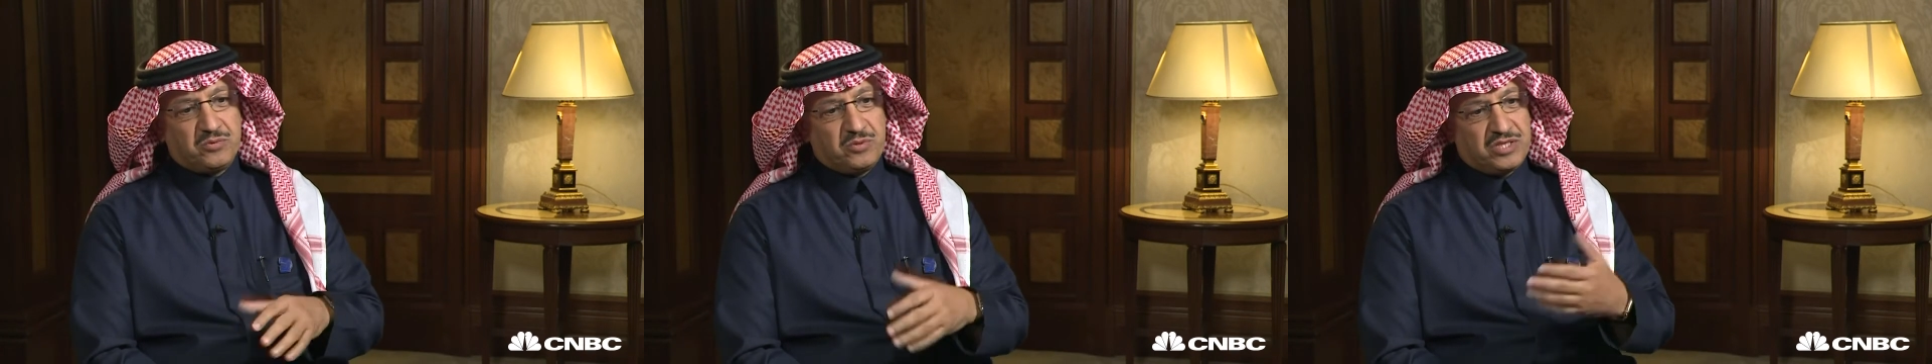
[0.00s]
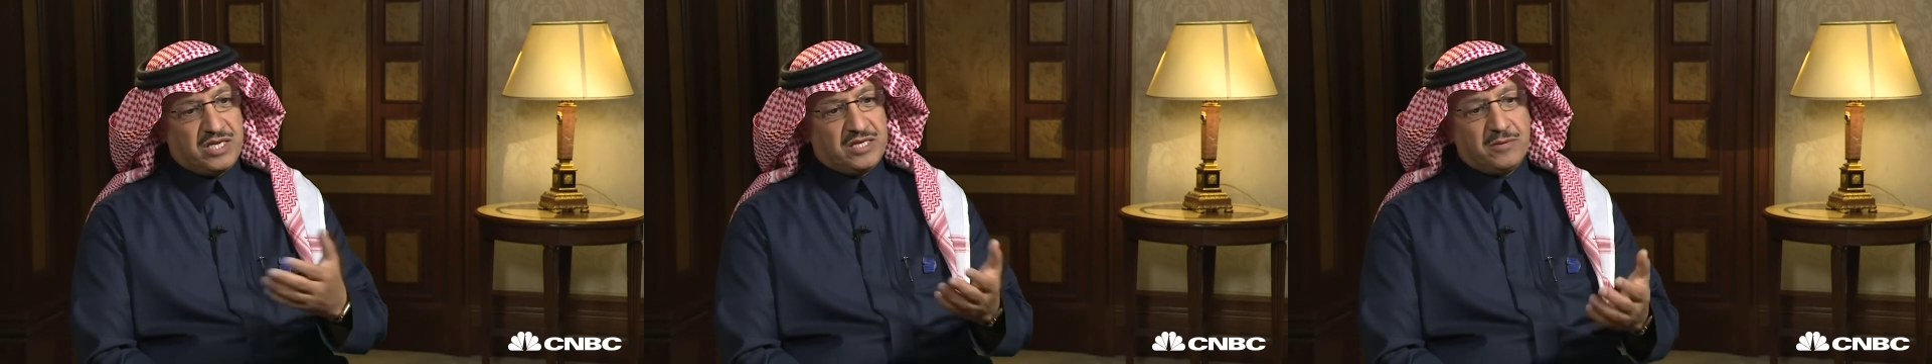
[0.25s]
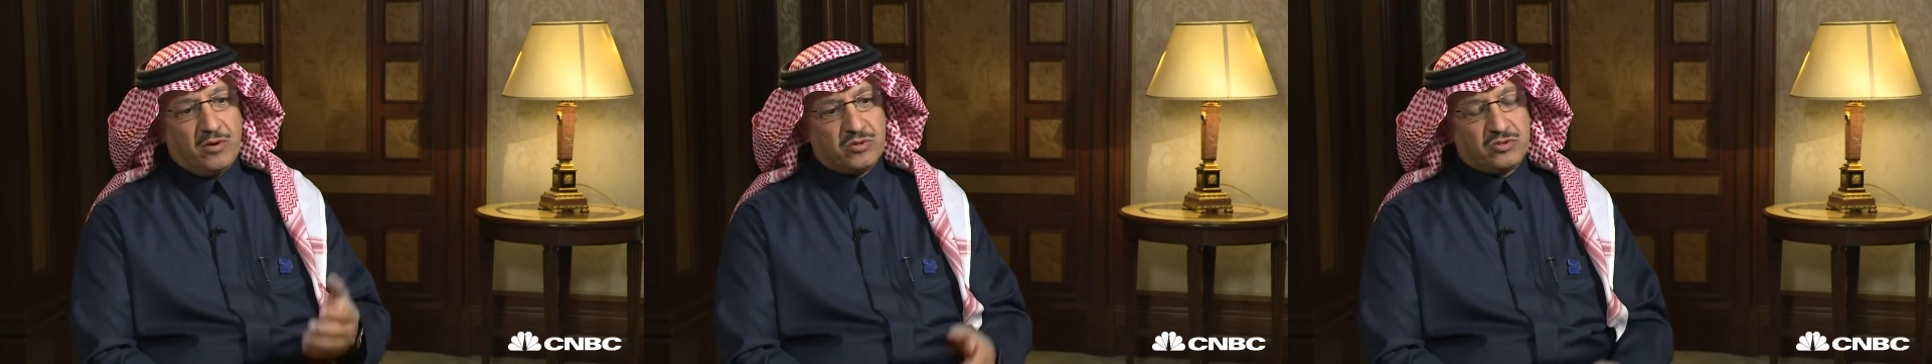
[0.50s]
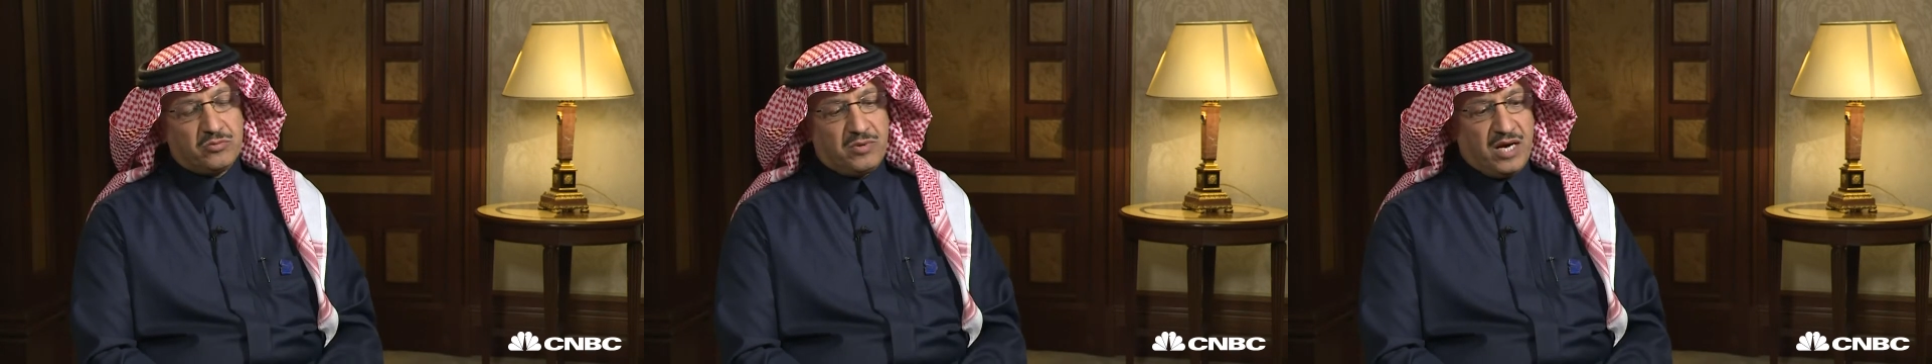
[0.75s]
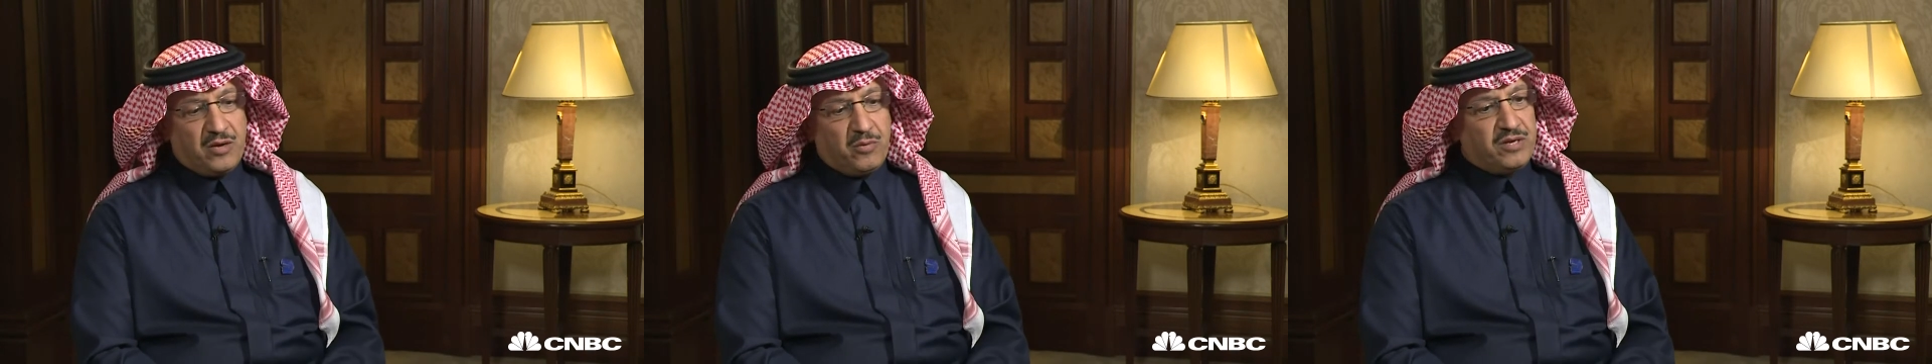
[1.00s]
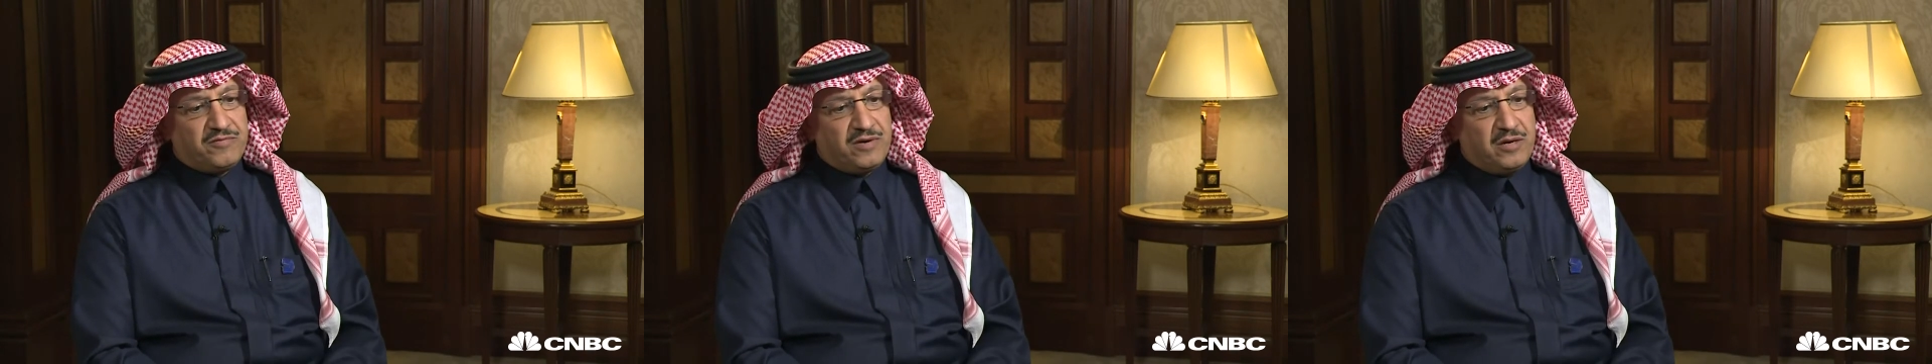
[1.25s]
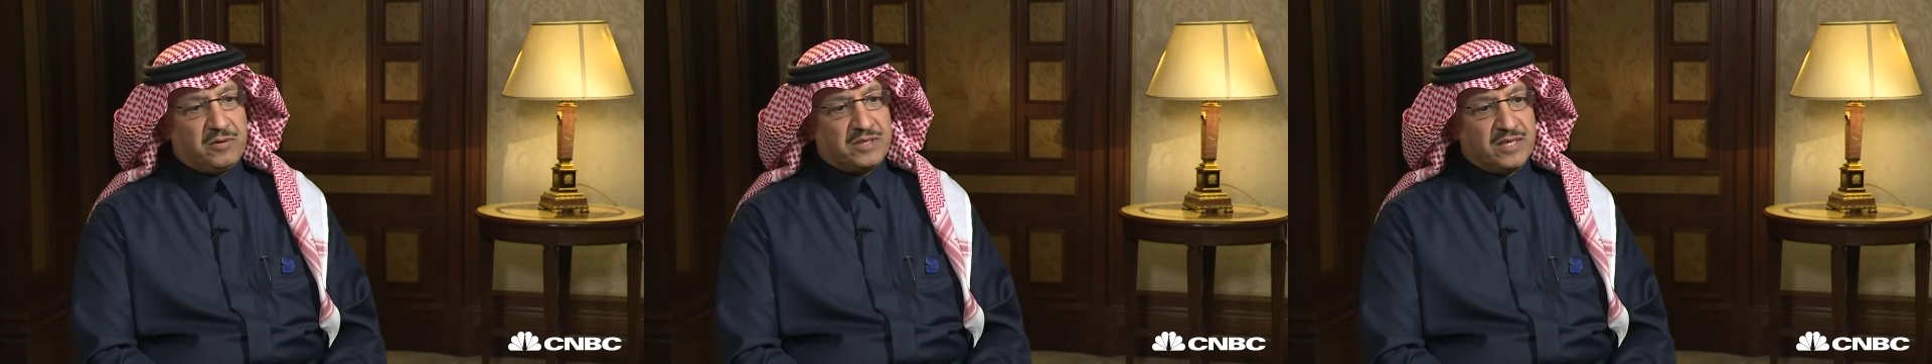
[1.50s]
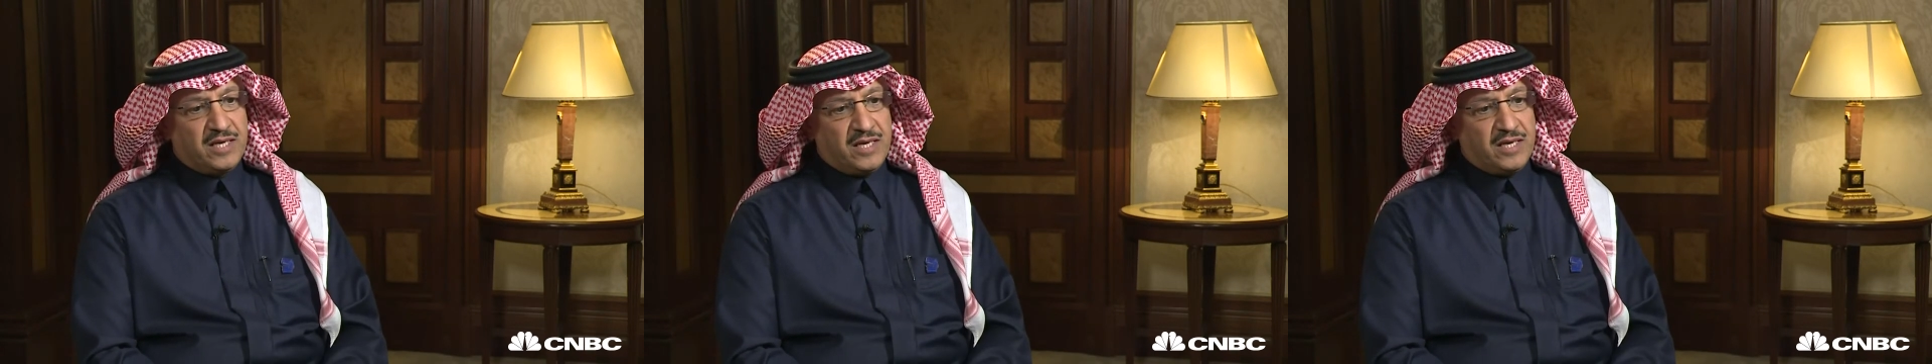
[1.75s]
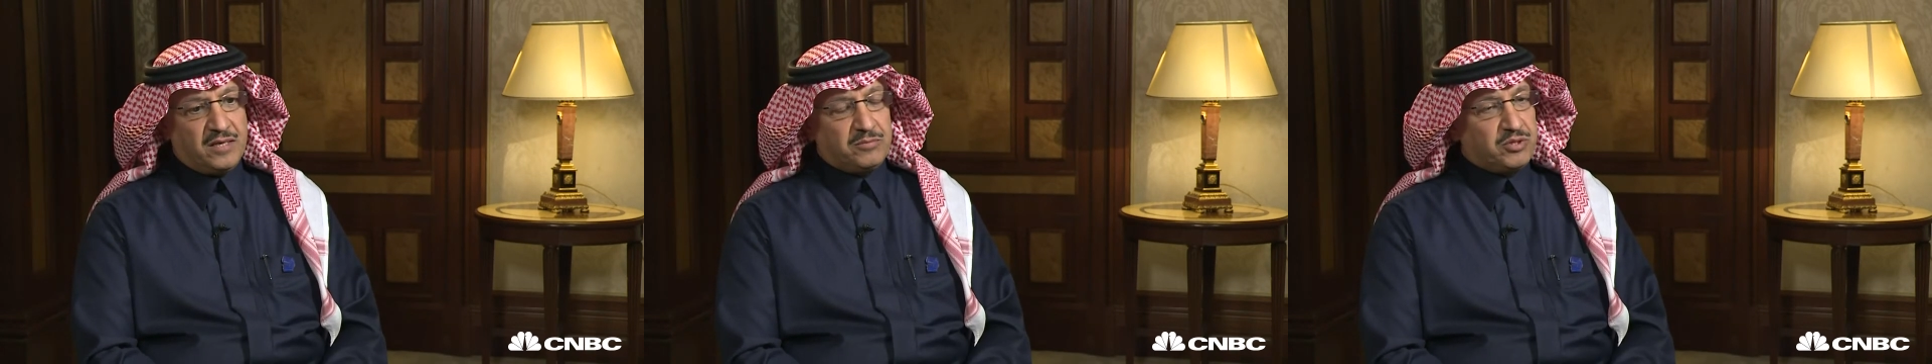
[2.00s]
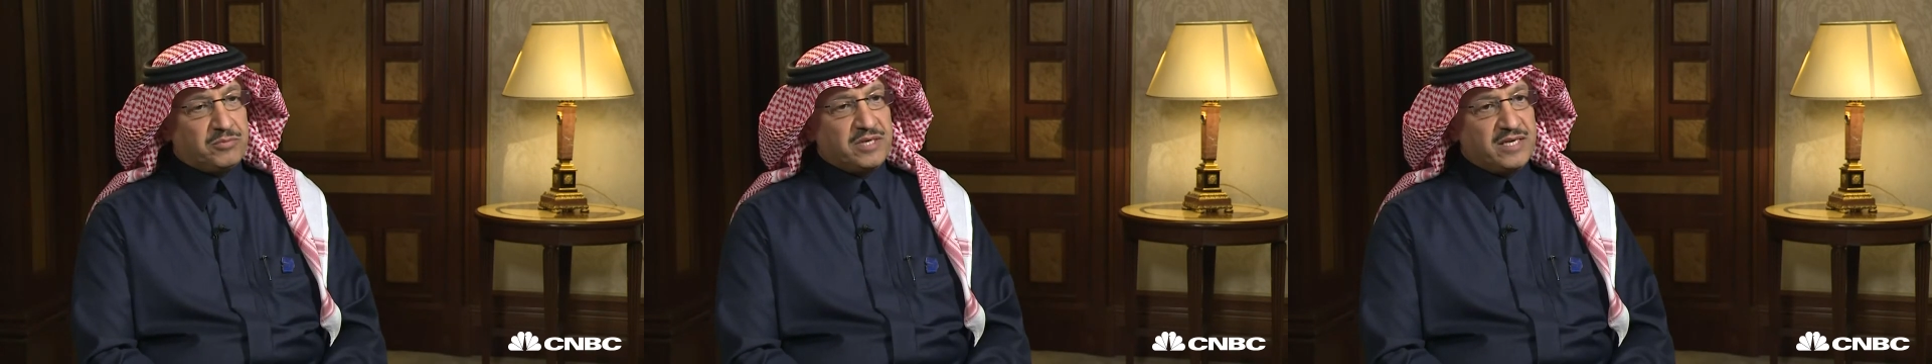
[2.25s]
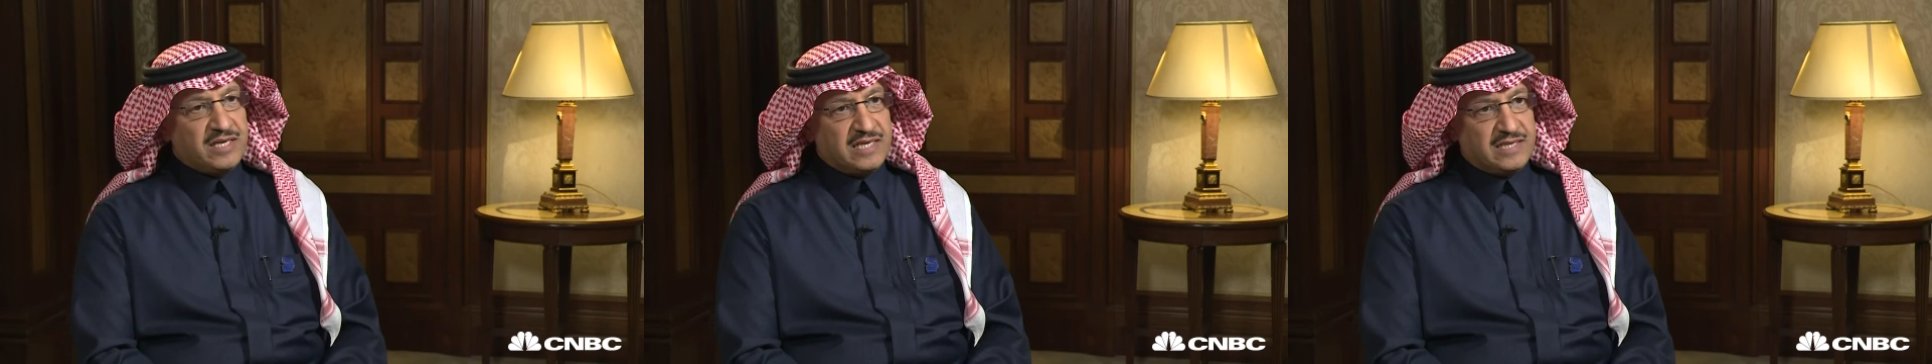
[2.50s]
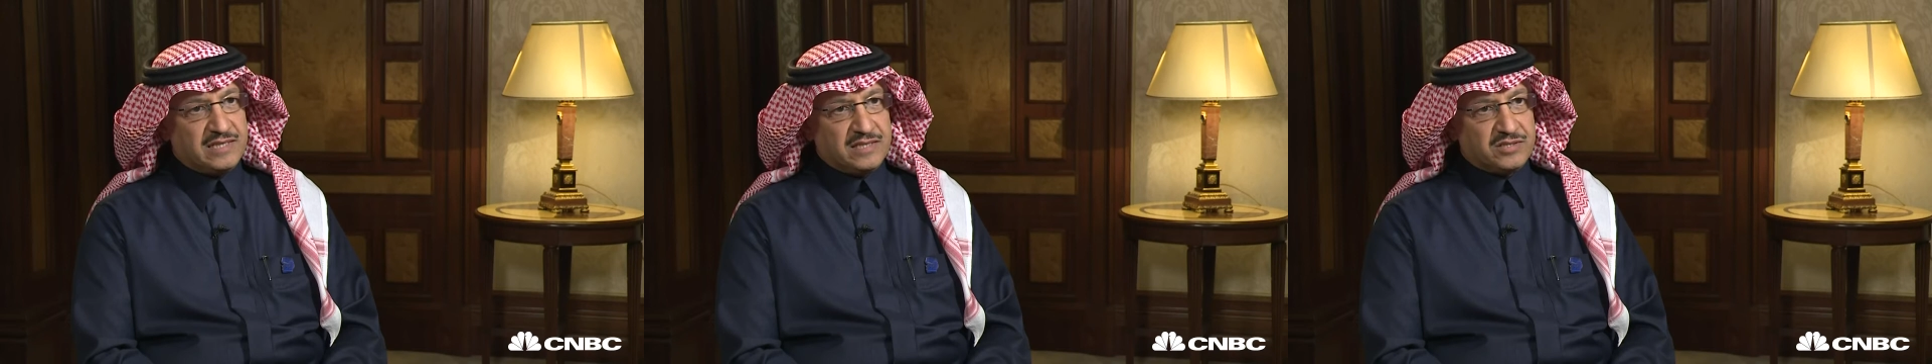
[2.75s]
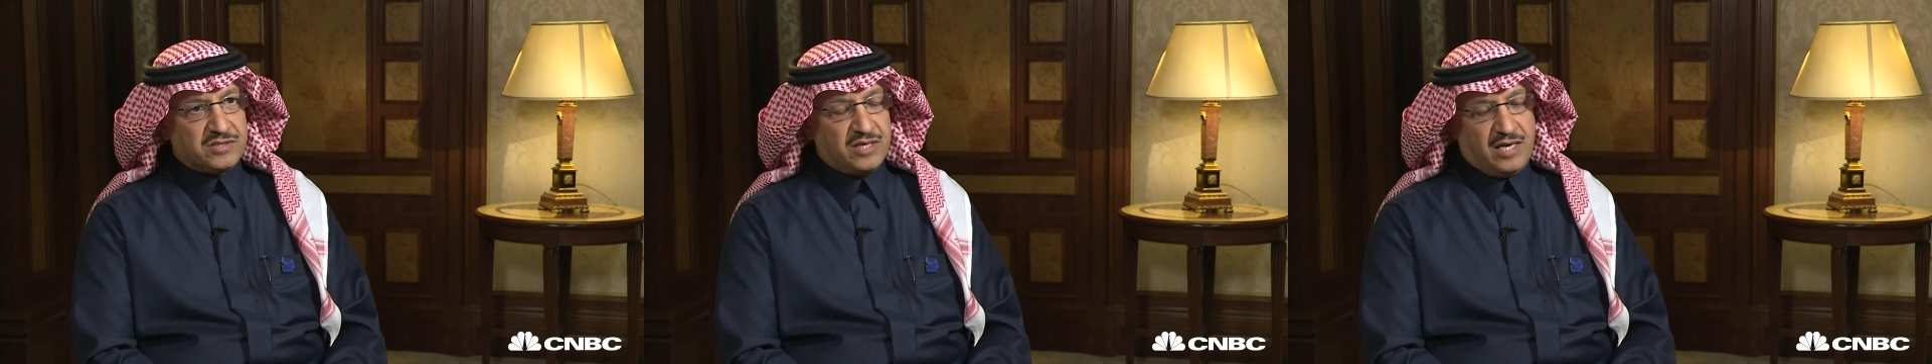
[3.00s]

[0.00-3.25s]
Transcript: which led also by one of our premier leaders